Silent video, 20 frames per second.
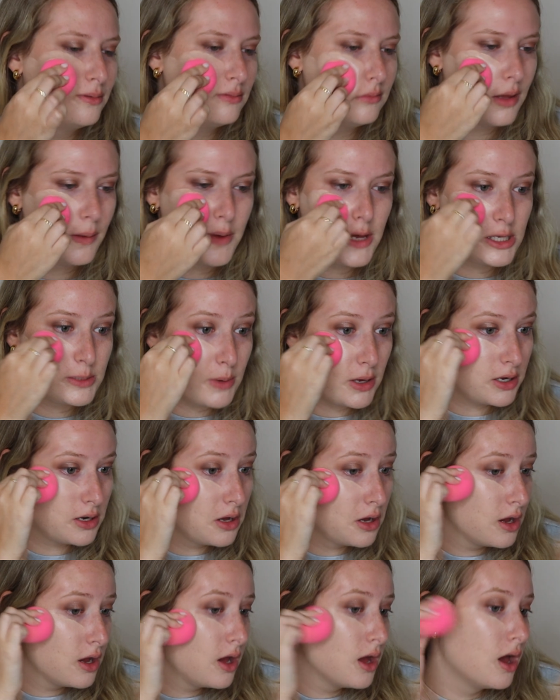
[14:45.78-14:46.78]
Let me explain.
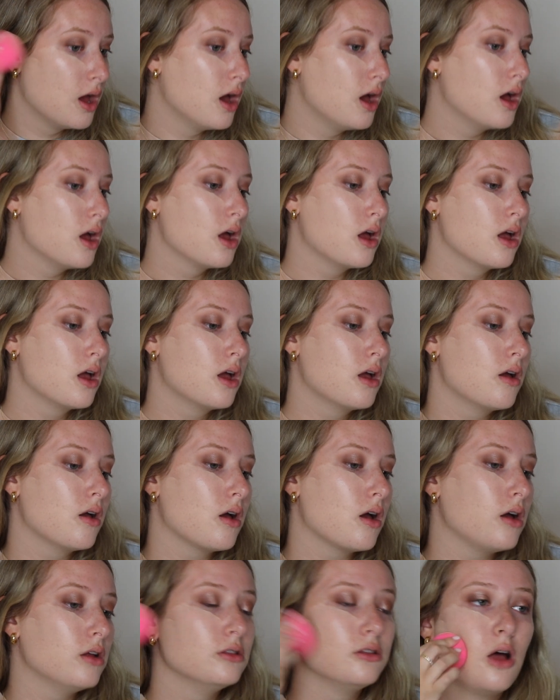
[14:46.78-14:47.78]

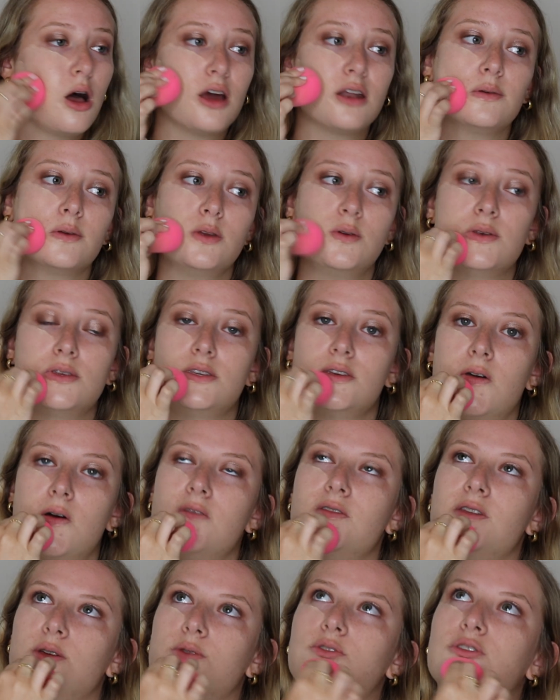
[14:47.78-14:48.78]
A lot of what you see
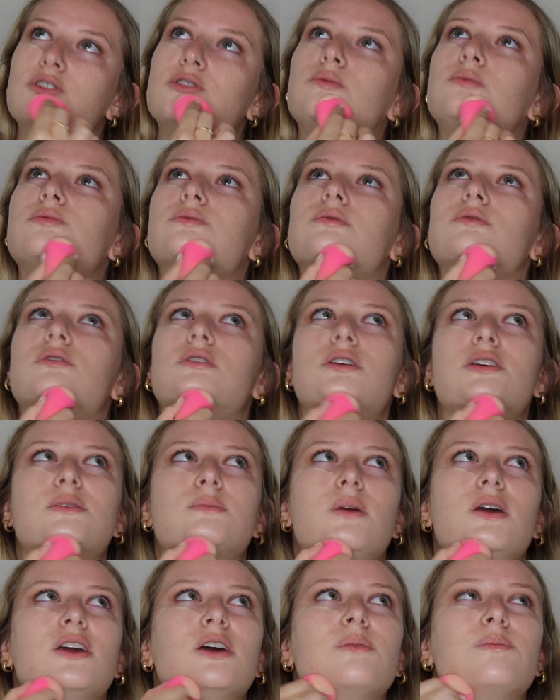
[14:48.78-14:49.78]
on YouTube is
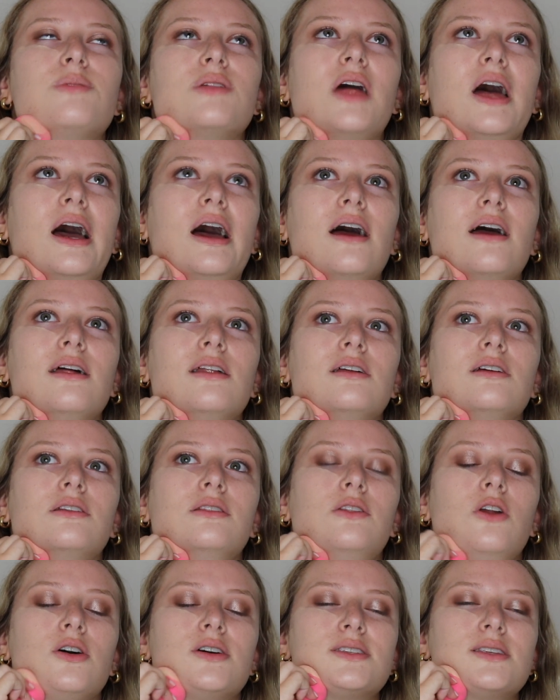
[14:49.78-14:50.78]
makeup that
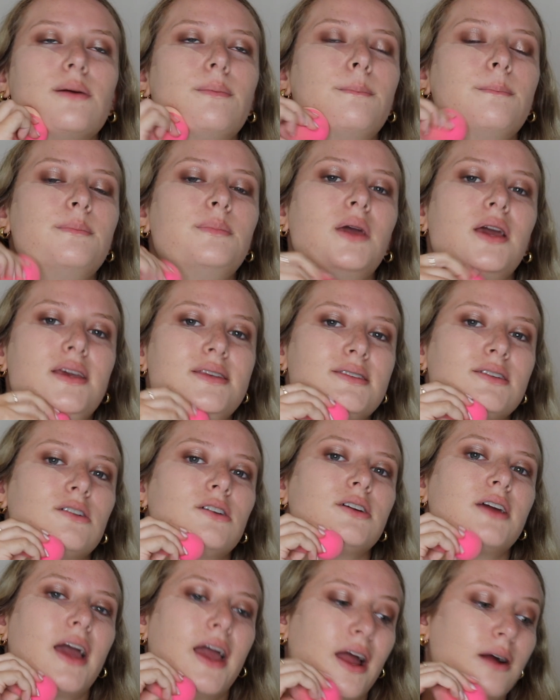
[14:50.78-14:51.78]
looks amazing
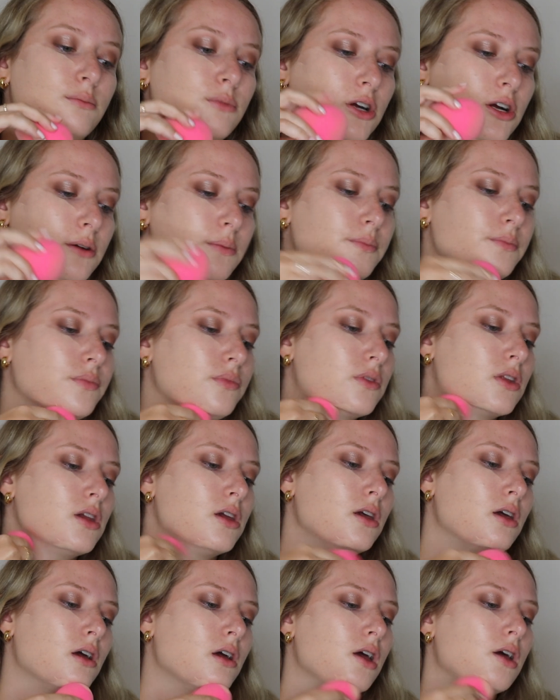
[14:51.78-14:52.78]
on camera,
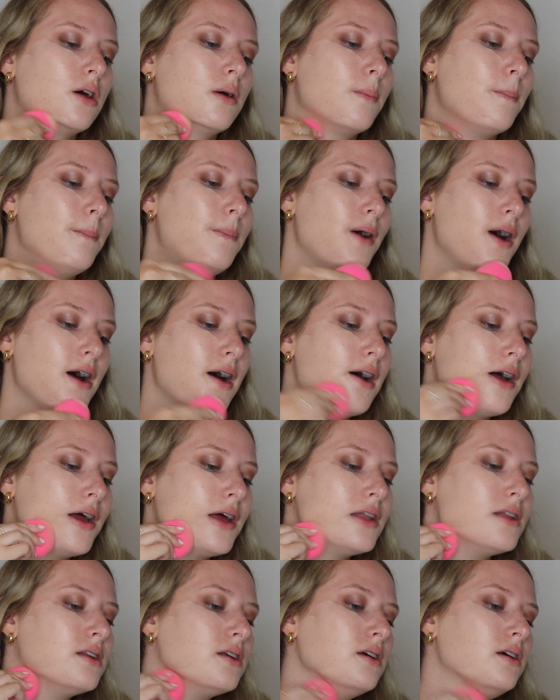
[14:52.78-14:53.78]

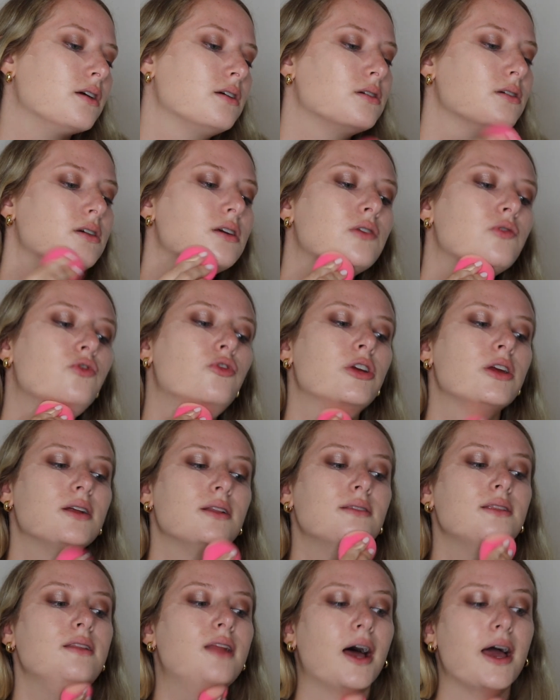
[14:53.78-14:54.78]
but in
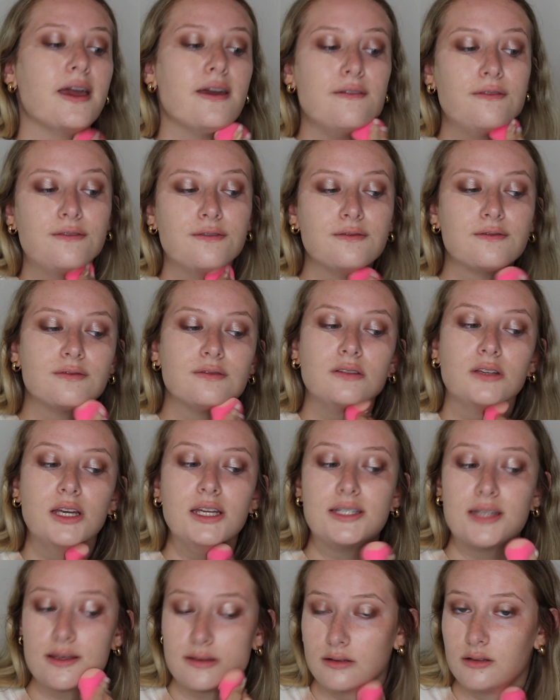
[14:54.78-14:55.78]
real life, it
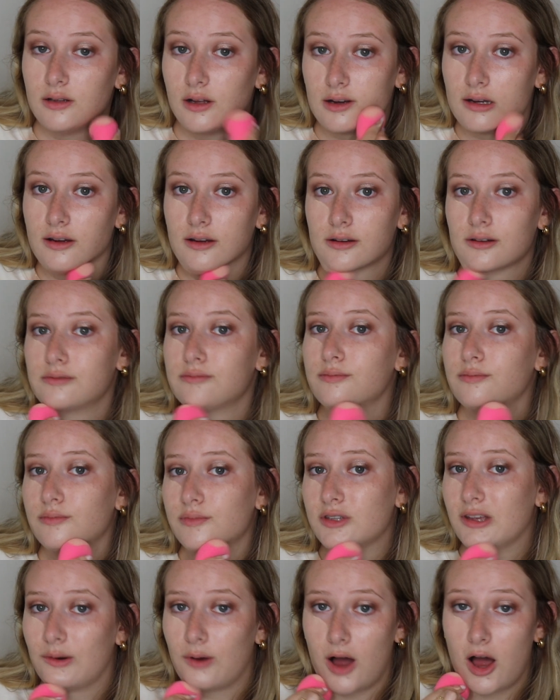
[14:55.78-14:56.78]
doesn't look
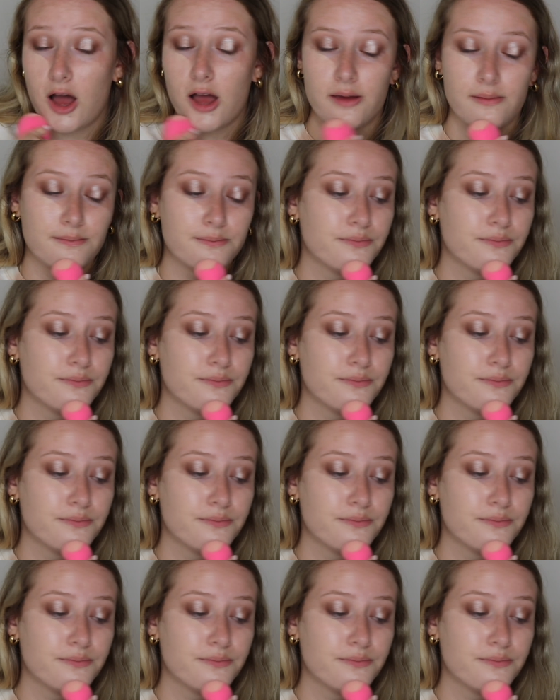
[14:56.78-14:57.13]
so hot.